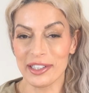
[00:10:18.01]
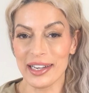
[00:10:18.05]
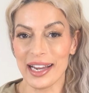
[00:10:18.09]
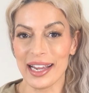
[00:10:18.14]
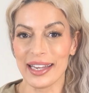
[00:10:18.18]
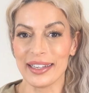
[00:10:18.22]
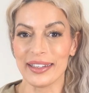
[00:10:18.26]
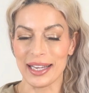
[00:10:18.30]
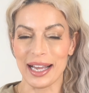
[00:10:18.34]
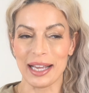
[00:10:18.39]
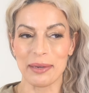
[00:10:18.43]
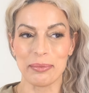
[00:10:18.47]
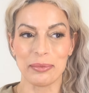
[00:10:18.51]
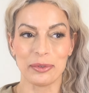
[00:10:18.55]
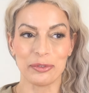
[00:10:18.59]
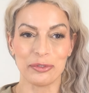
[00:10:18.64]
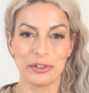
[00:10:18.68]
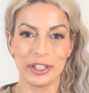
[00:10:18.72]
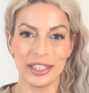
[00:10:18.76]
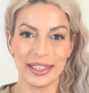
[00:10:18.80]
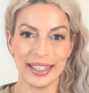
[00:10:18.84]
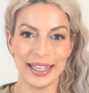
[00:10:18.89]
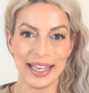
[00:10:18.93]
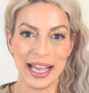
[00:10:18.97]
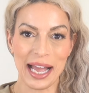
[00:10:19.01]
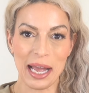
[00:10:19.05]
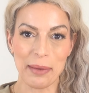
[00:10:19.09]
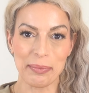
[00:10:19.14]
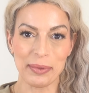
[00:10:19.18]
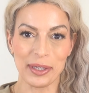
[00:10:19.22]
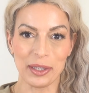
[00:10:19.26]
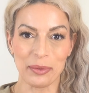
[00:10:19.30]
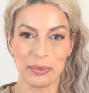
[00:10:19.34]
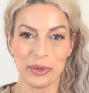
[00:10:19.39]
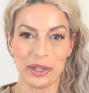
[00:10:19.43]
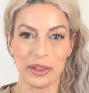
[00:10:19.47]
and I'm really
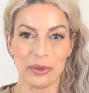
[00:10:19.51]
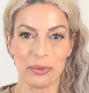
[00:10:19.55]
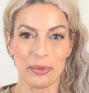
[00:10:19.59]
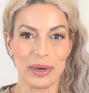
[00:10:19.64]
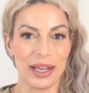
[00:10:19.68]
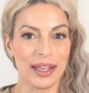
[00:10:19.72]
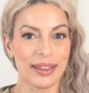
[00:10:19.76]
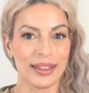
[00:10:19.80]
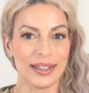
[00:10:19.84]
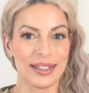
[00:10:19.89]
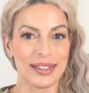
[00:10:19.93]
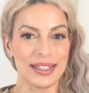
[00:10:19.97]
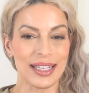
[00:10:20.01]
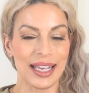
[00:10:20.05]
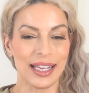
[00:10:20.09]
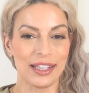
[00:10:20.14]
happy with the way this